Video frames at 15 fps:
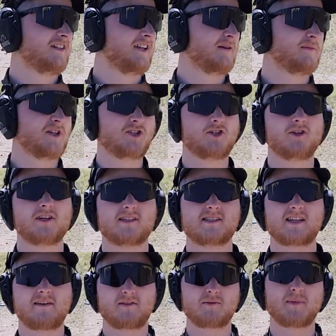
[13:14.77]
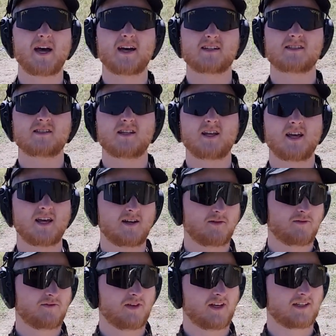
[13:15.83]
gonna be shooting 7 mags today.
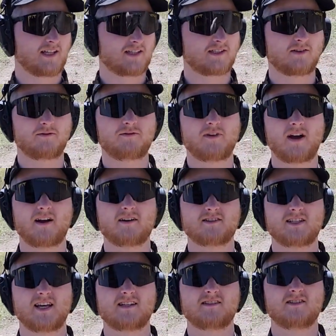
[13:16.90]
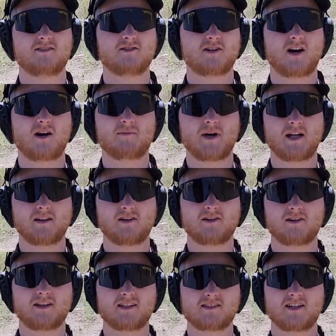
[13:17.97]
We feel like that's a fair test to do a combat load
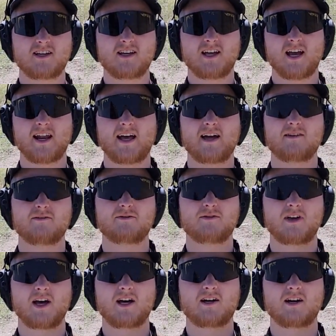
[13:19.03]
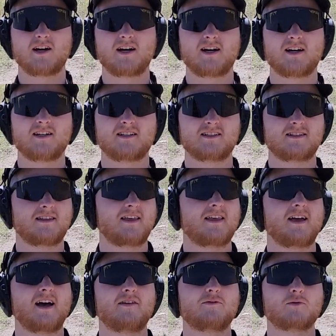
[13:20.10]
of this, and I've
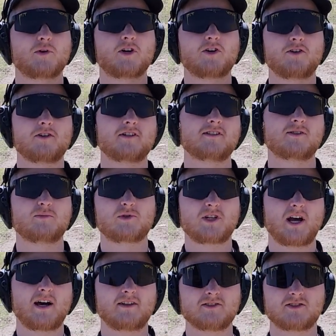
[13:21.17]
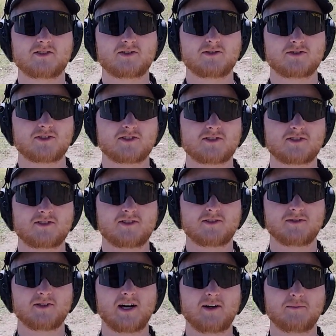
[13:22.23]
recruited some child soldiers
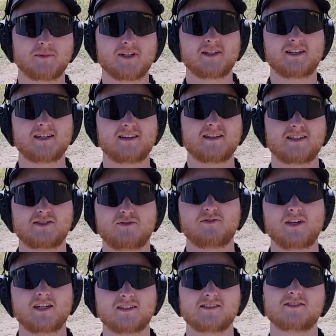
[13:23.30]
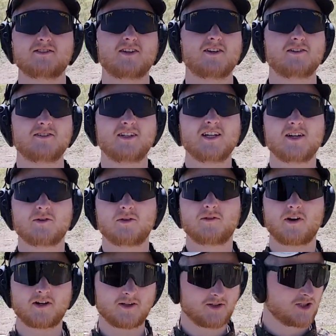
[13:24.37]
to help me in this feat. So we've already